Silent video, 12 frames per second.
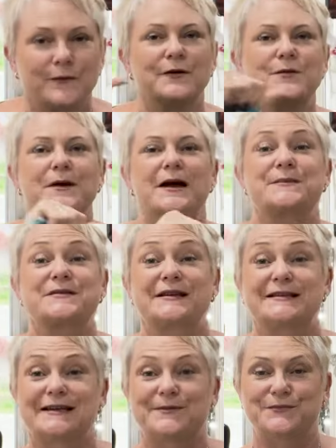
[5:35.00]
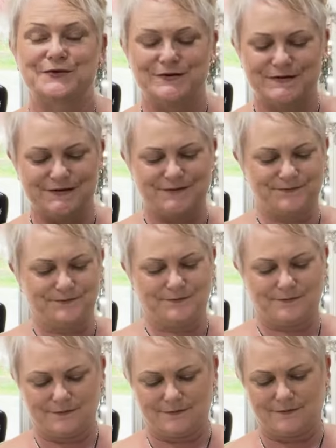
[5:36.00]
With my upside down birds.
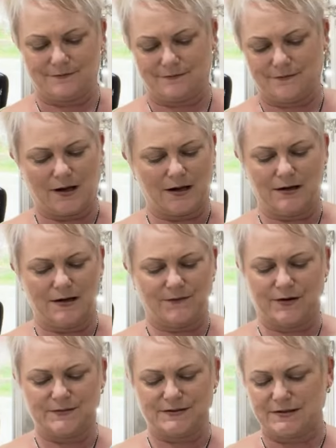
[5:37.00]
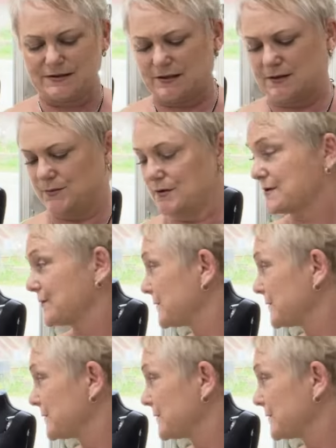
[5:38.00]
I don't have it upside down, the birds are